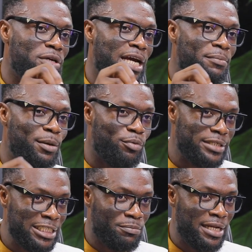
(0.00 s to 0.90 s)
become the
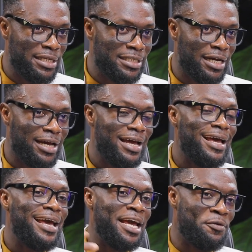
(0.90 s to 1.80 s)
project manager
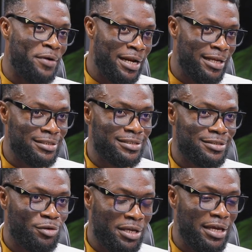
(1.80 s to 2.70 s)
and run
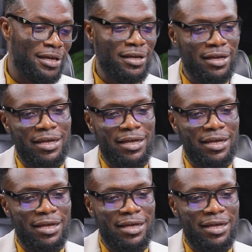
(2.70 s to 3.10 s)
it, okay?